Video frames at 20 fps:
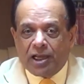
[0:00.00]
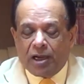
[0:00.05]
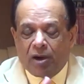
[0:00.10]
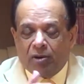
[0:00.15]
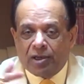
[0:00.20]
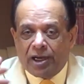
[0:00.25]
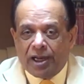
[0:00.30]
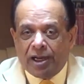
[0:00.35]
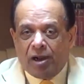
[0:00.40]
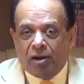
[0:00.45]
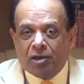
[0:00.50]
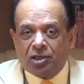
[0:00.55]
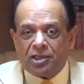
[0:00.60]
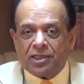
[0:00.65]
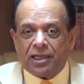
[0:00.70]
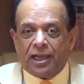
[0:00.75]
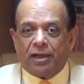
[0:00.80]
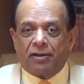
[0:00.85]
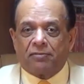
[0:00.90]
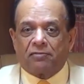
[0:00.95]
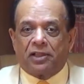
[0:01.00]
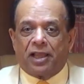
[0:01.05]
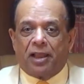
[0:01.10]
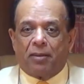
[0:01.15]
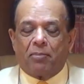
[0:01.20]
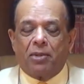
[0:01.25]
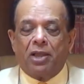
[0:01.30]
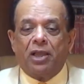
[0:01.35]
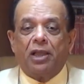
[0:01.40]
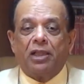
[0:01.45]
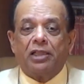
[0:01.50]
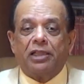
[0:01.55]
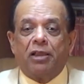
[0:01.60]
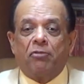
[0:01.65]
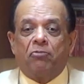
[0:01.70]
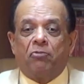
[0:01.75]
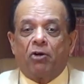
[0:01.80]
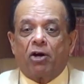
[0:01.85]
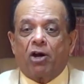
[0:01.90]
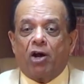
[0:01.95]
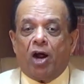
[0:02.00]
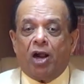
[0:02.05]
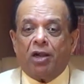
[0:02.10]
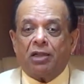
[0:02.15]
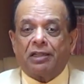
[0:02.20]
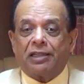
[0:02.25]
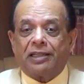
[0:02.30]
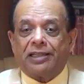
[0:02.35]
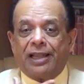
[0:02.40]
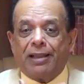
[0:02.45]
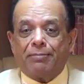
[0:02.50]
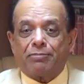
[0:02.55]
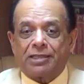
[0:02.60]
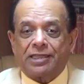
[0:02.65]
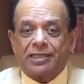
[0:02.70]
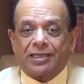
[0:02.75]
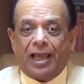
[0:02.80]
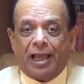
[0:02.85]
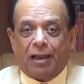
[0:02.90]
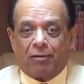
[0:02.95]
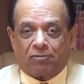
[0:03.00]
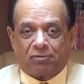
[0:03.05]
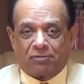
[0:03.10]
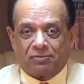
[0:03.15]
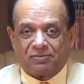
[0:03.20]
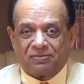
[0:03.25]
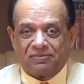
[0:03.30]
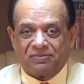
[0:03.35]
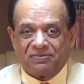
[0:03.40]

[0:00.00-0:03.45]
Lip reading: counting outside of them. They forgot themselves.